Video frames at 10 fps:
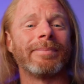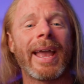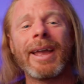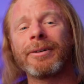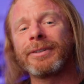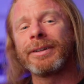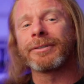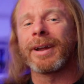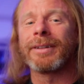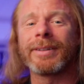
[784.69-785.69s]
AOC's
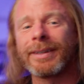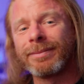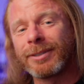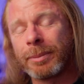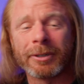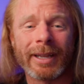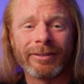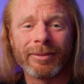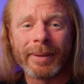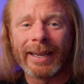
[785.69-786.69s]
arrested. She
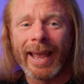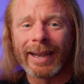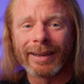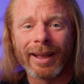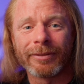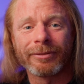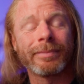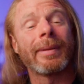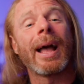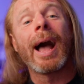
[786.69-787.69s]
pretends to be in
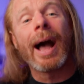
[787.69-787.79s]
handcuffs.